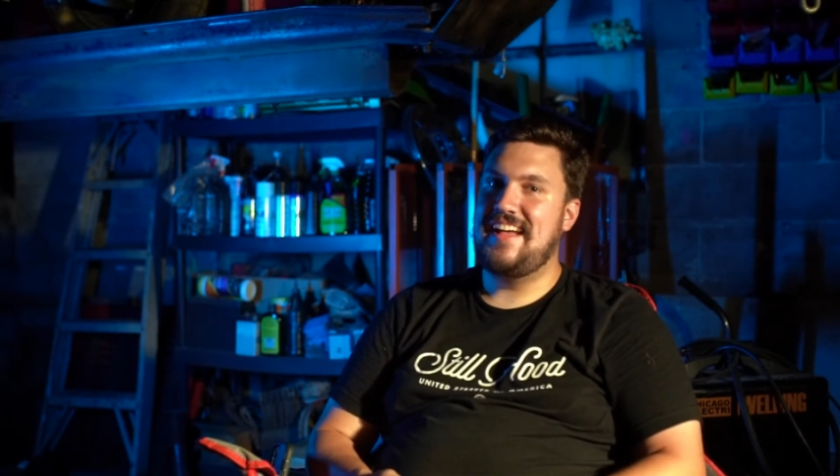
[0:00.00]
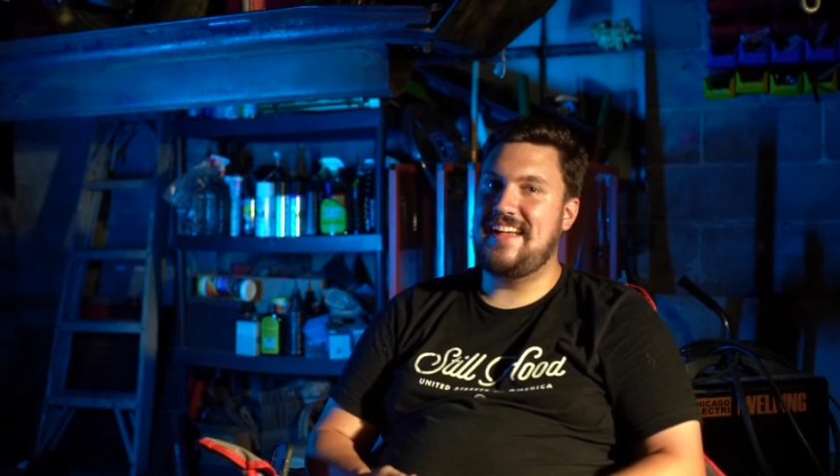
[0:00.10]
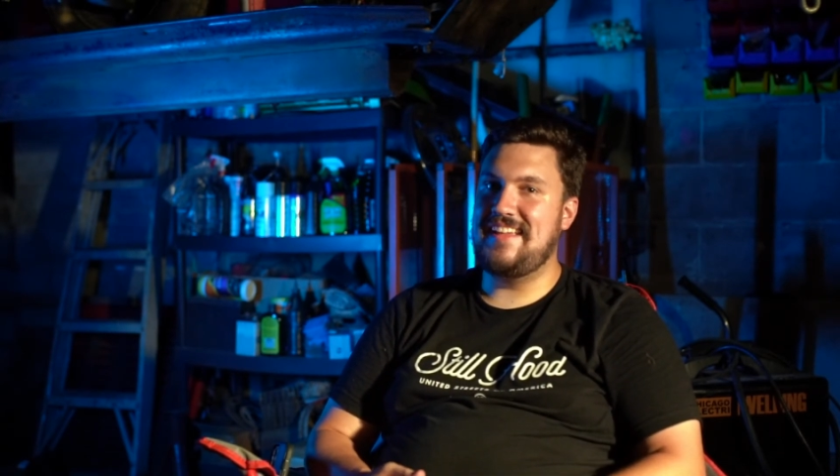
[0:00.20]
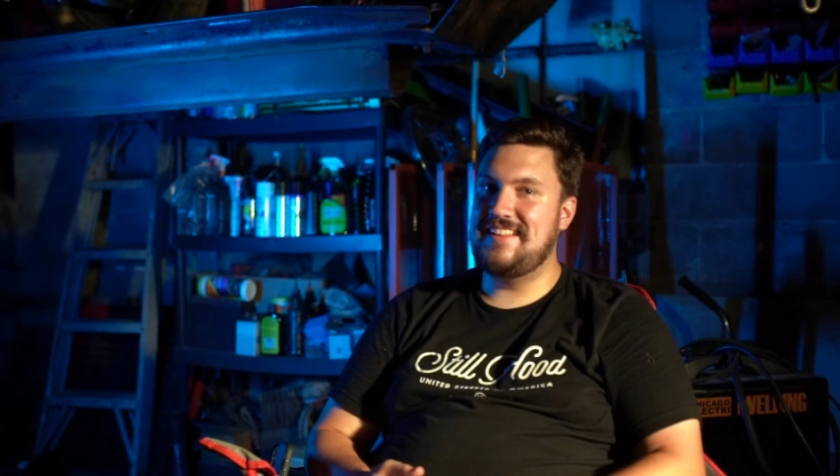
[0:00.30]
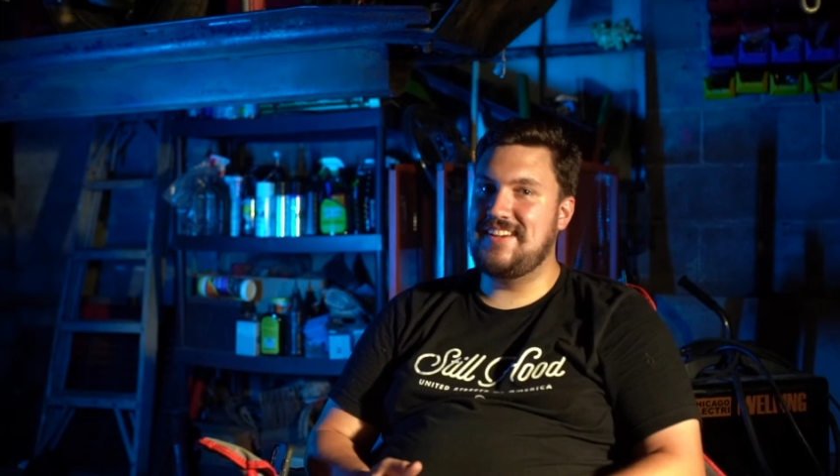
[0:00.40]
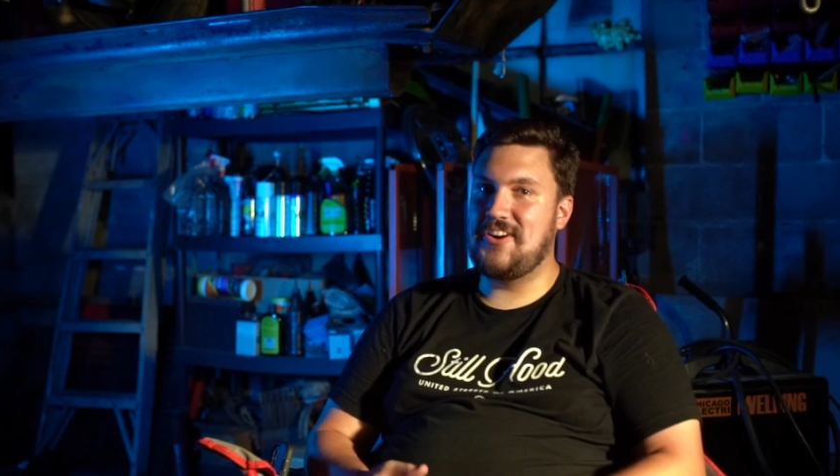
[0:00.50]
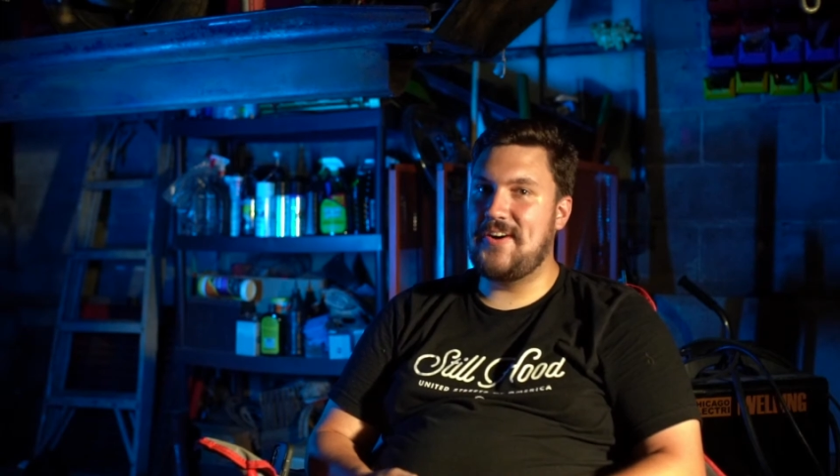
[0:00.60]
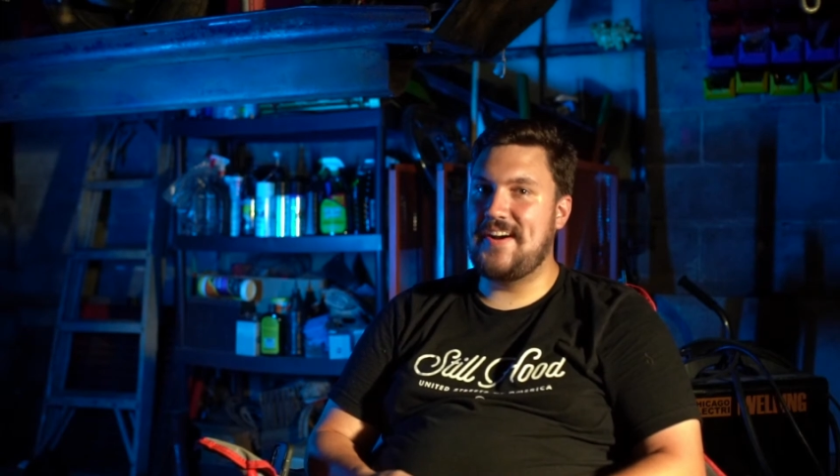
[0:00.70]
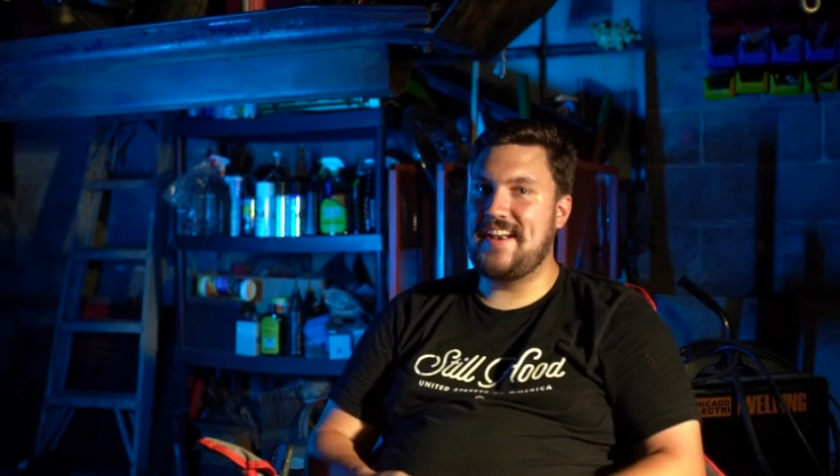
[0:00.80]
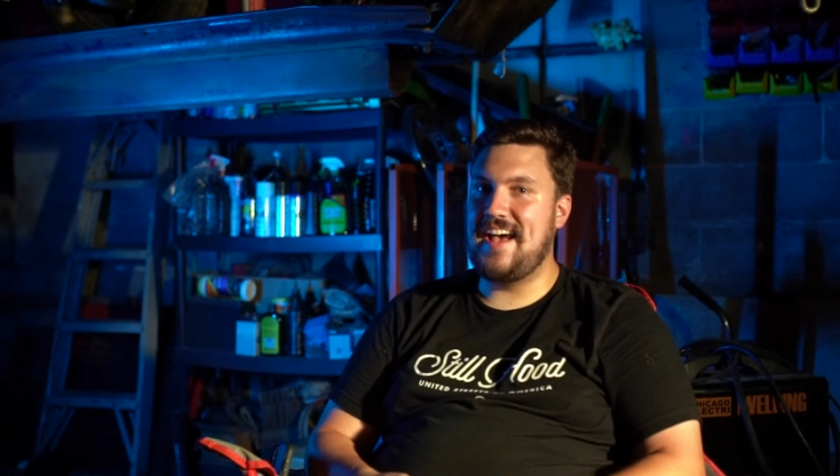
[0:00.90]
in the
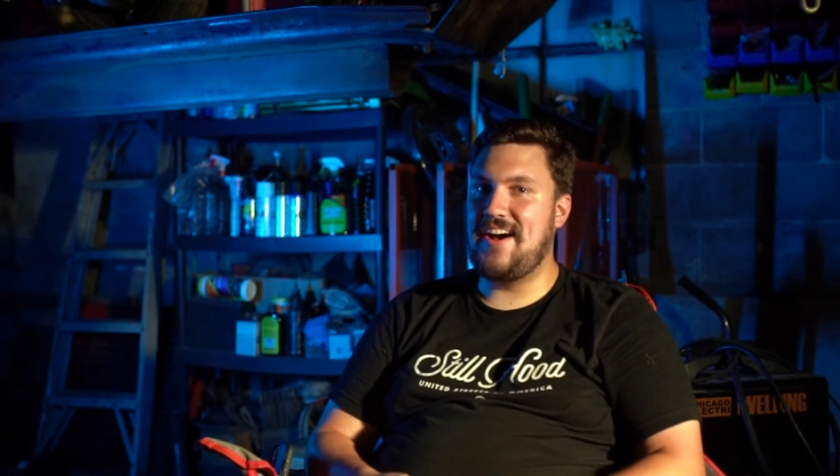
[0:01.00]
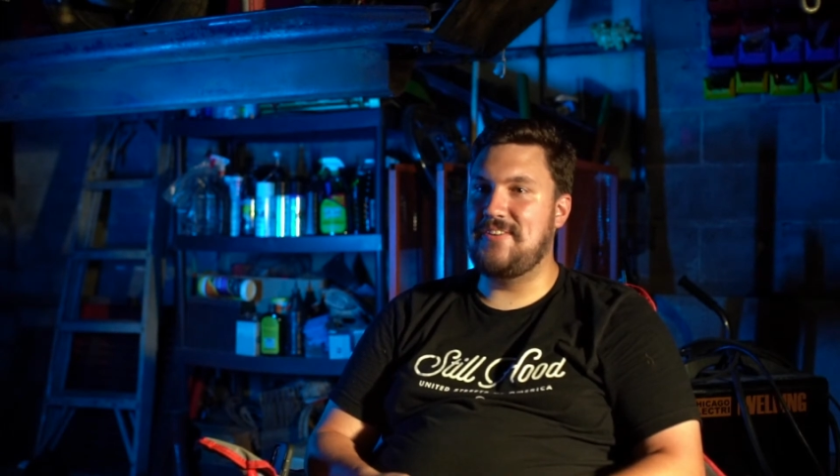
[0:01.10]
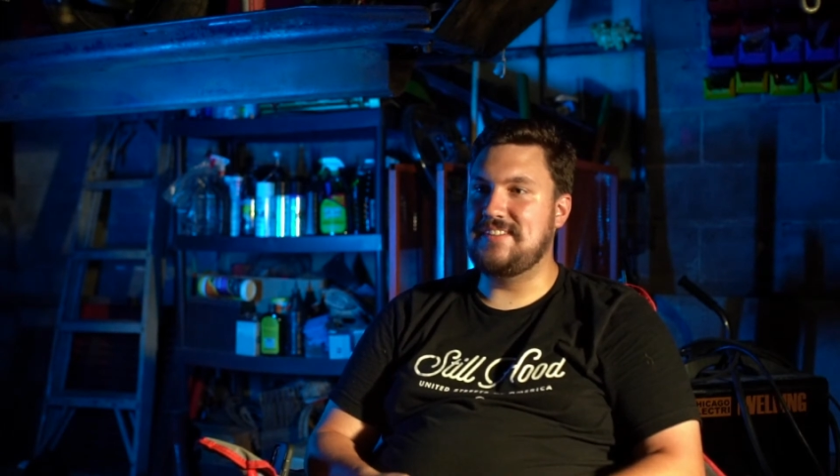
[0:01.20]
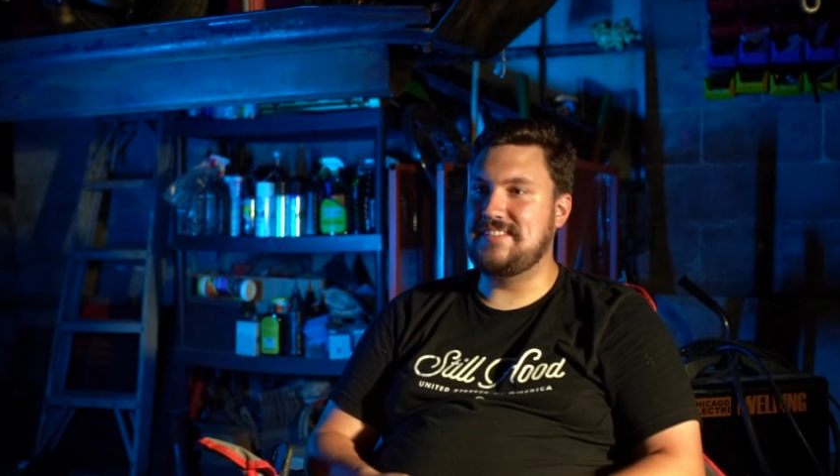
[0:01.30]
car now is